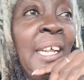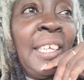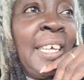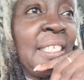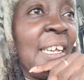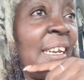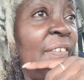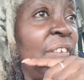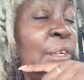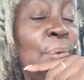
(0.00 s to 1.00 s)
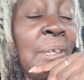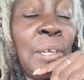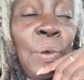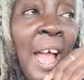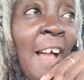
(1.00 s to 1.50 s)
Listen, if you,
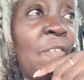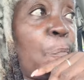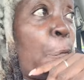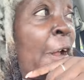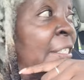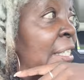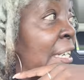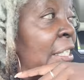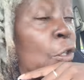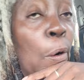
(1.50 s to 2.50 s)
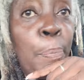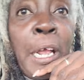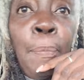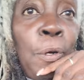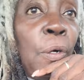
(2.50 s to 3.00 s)
you have presidents or
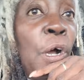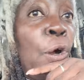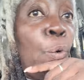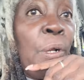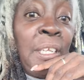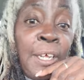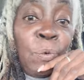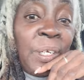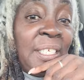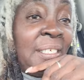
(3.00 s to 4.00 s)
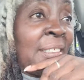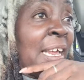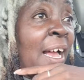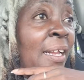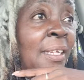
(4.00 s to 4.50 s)
people who will literally
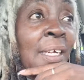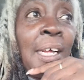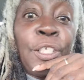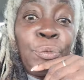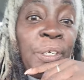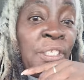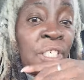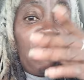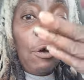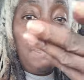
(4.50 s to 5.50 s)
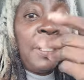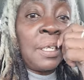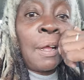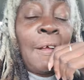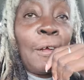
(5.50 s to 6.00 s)
sell the country just for a piece
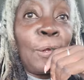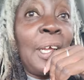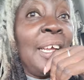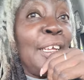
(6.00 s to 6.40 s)
of gold.